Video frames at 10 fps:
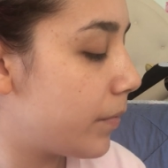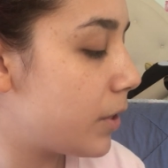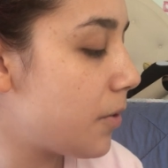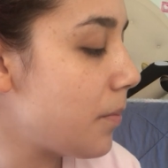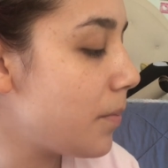
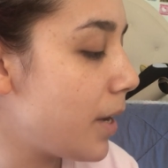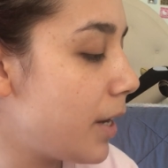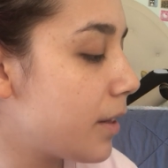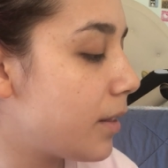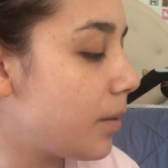to
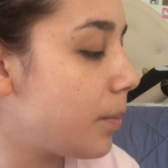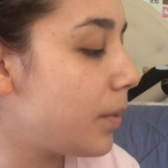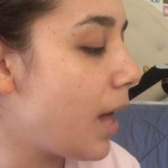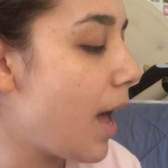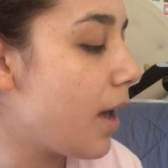make the
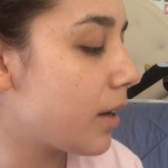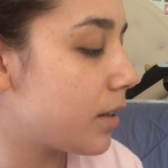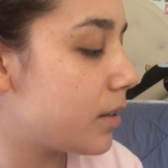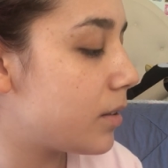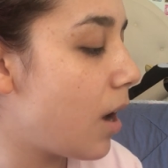black
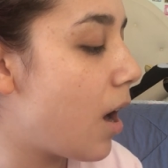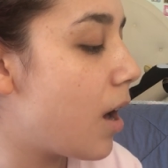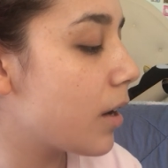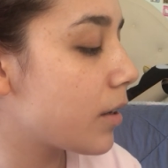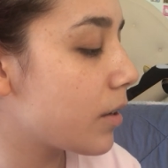
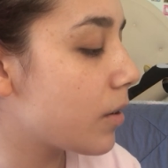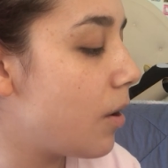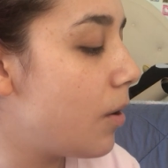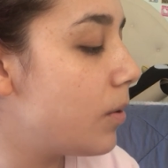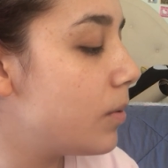dog
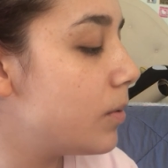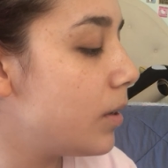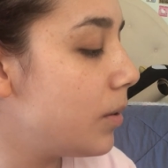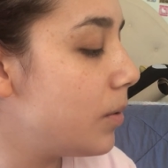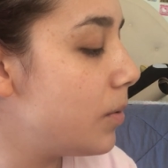go
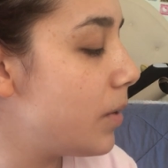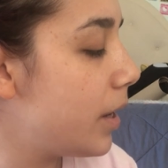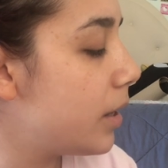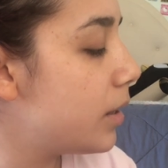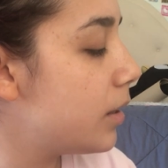
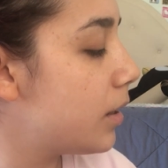away.